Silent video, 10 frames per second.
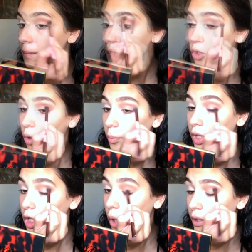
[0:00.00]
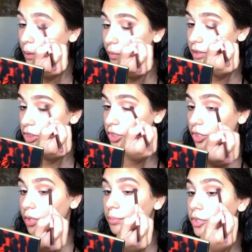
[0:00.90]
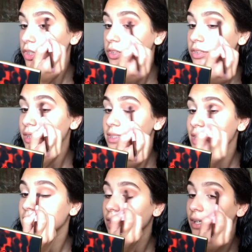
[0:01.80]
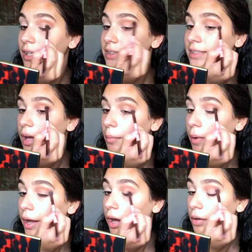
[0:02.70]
I normally go in with circular immersion since I did not set my